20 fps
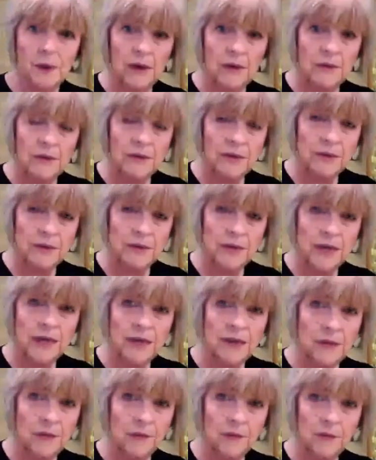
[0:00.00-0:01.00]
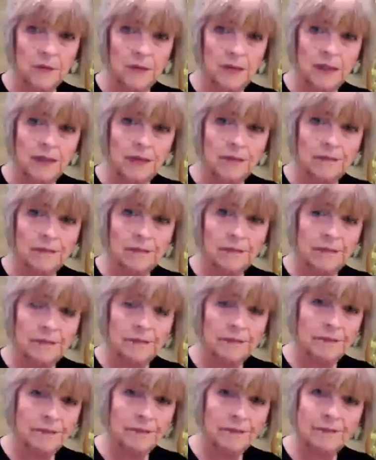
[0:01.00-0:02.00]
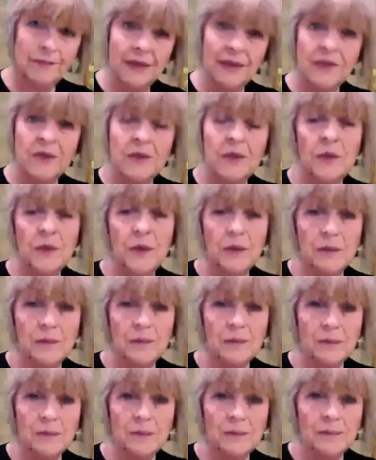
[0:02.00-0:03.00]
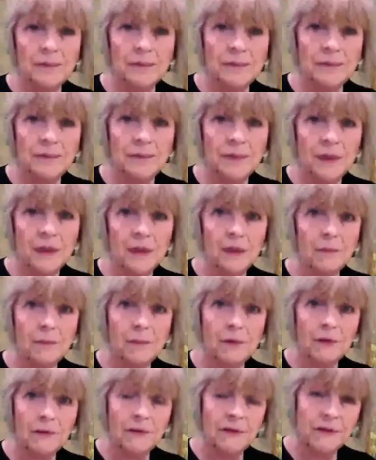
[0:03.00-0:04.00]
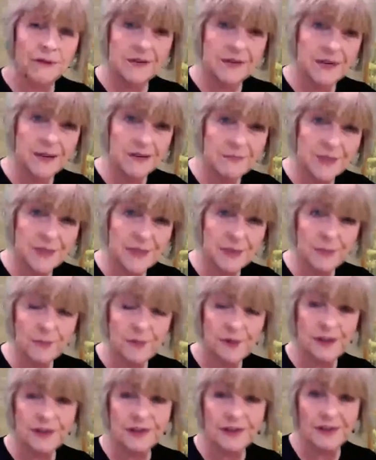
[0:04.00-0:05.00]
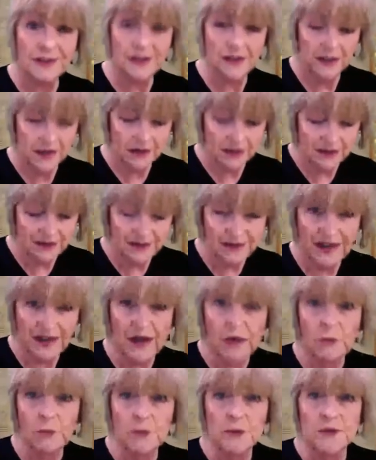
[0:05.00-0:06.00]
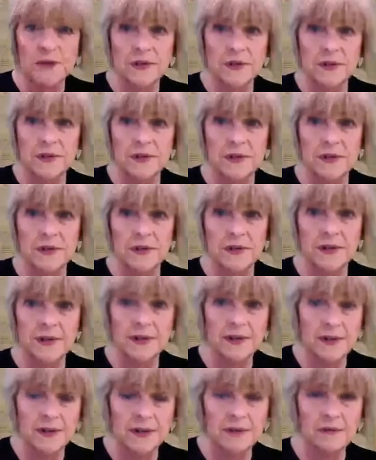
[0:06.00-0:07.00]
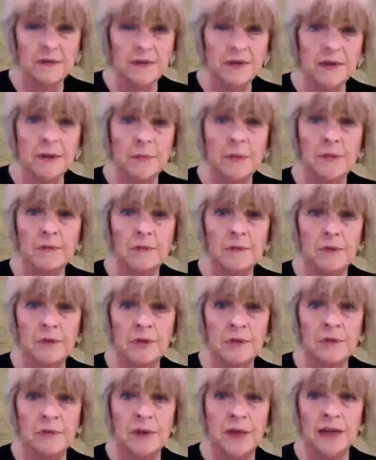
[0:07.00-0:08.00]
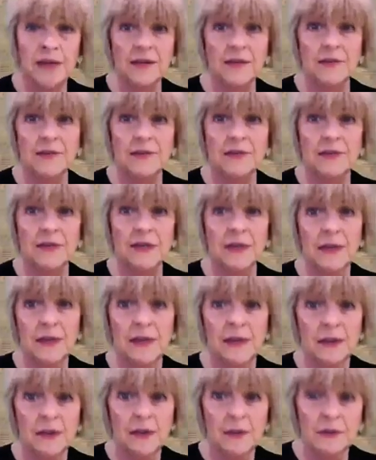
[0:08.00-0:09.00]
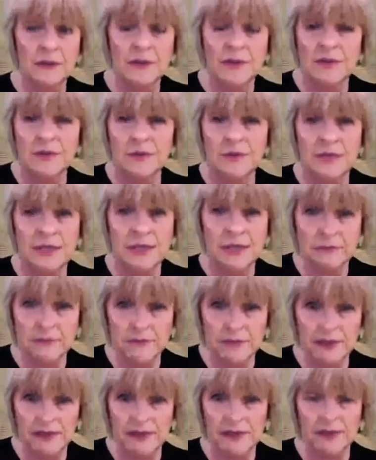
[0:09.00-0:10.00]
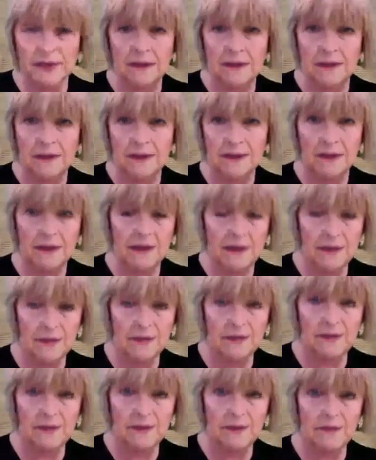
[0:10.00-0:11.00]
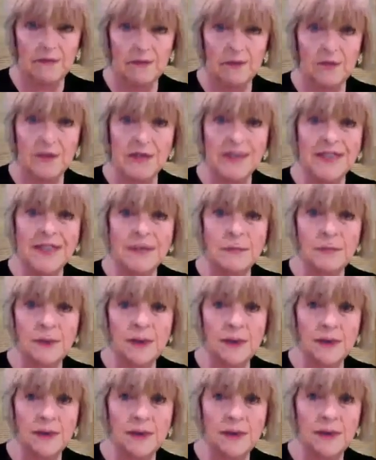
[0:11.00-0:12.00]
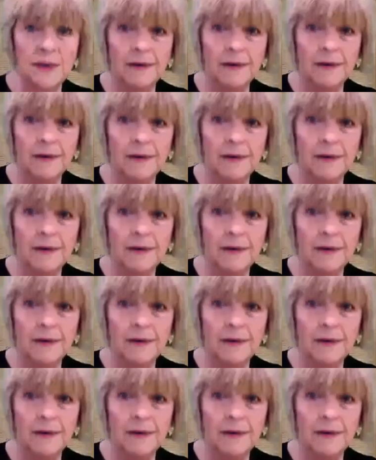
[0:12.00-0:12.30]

And that would mean it's gone. But if this comes up in a now position, it's like someone from the past who seriously really cared for you very deeply